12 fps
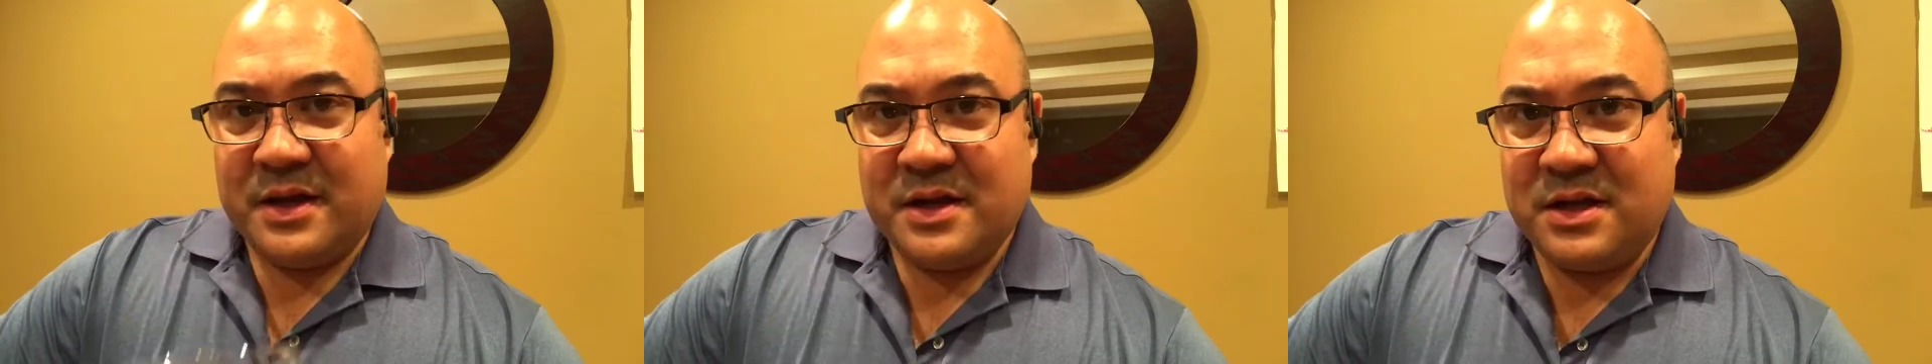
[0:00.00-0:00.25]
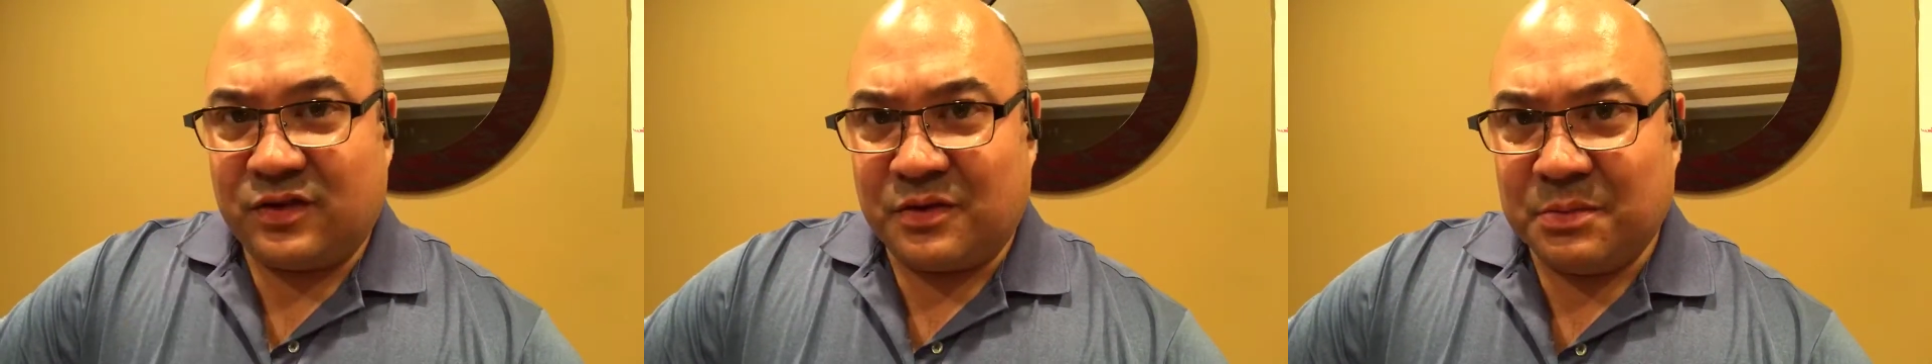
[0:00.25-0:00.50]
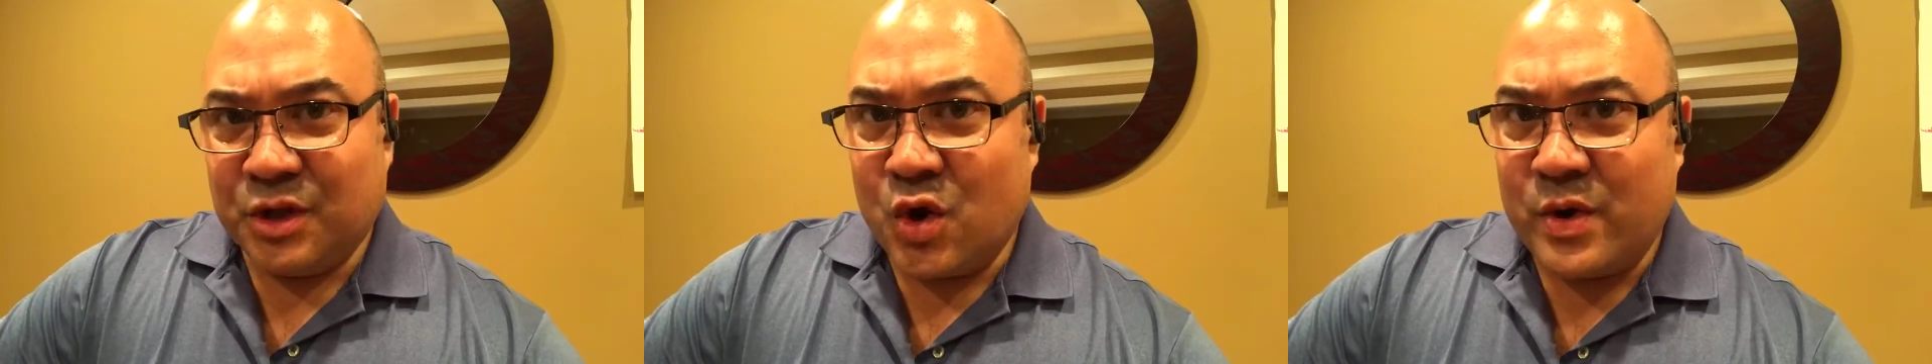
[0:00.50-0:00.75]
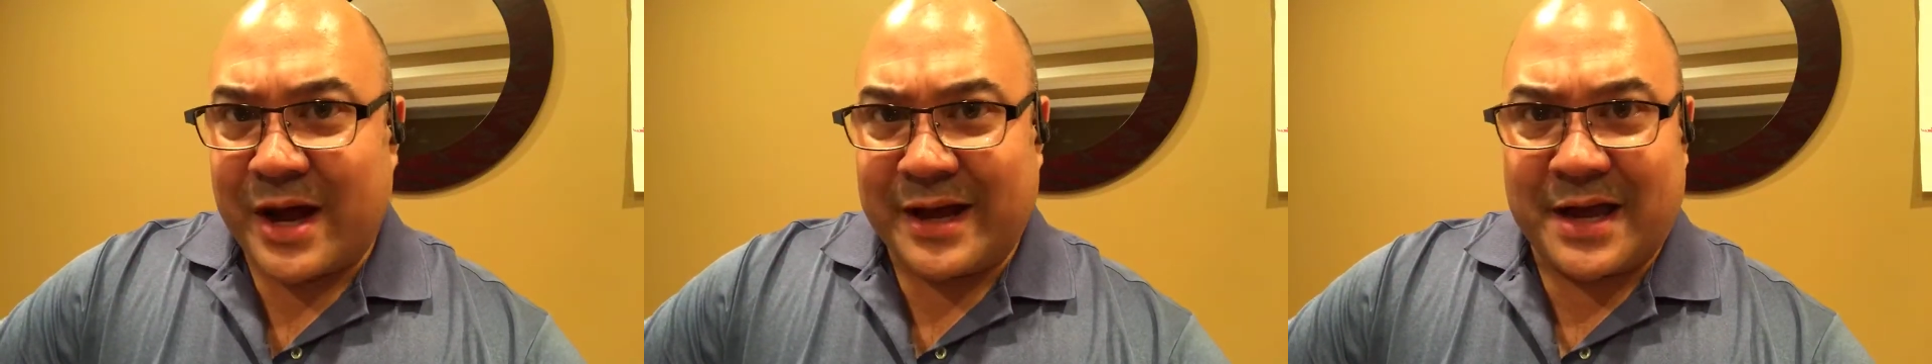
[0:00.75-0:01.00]
it is from
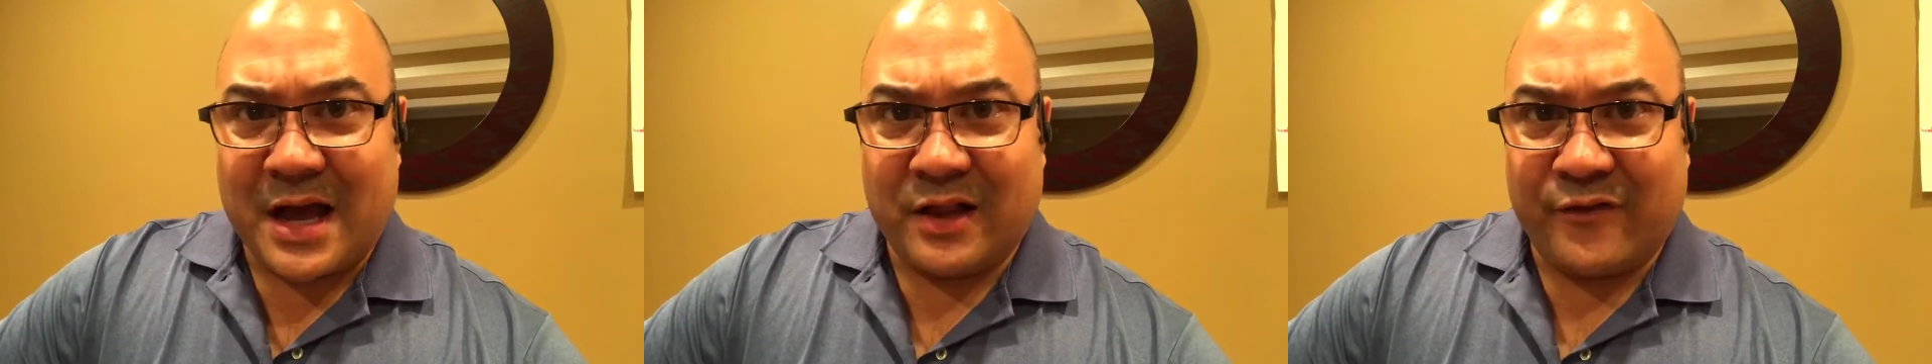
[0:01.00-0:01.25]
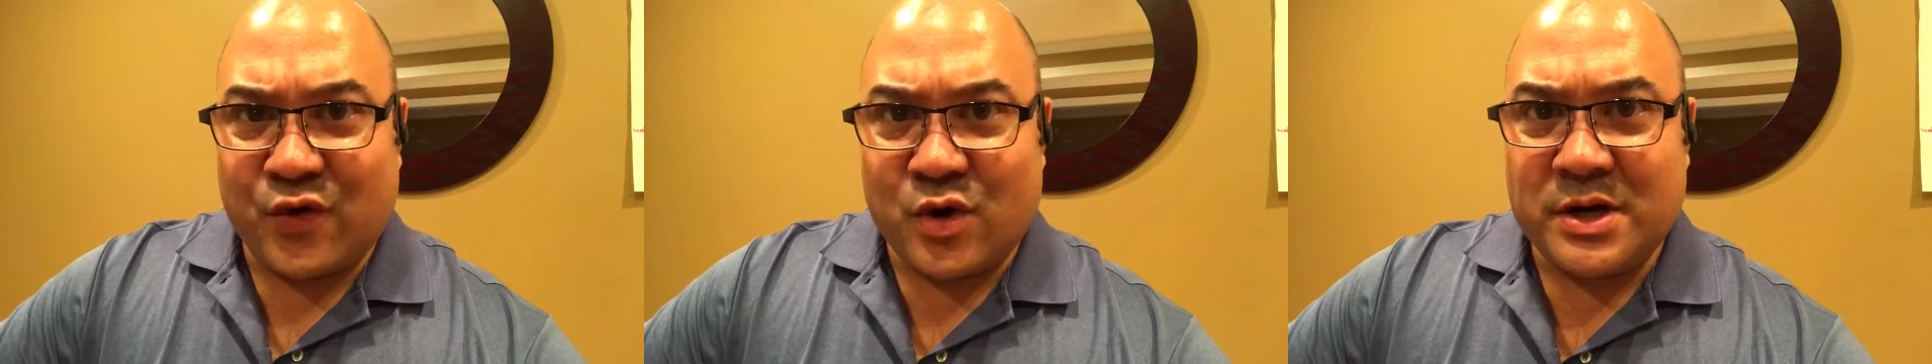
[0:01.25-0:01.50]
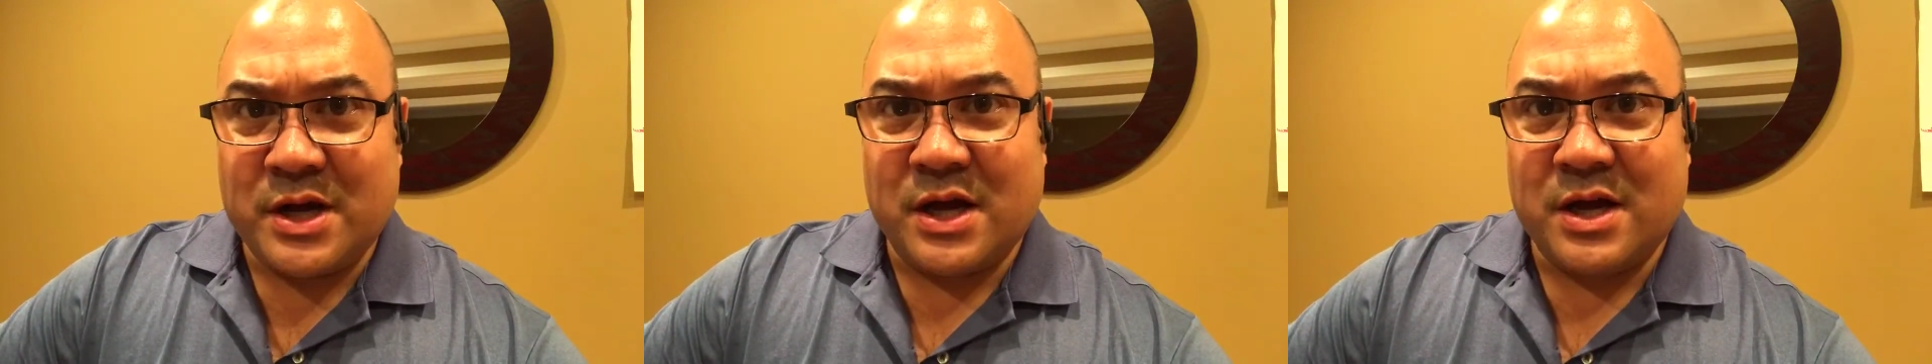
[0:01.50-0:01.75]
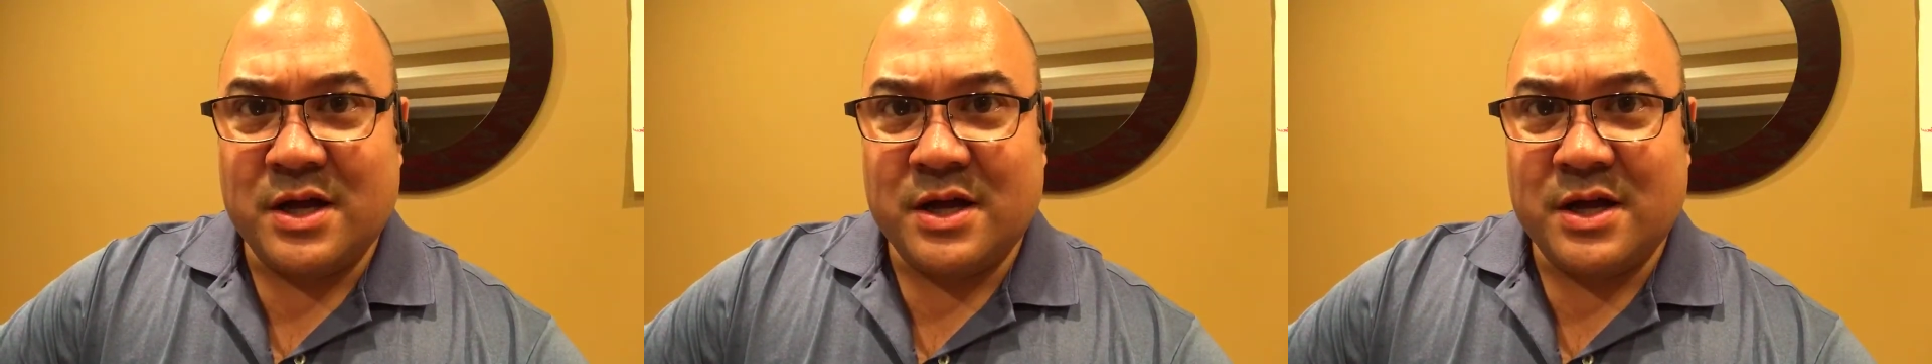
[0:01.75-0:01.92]
Lodi, California,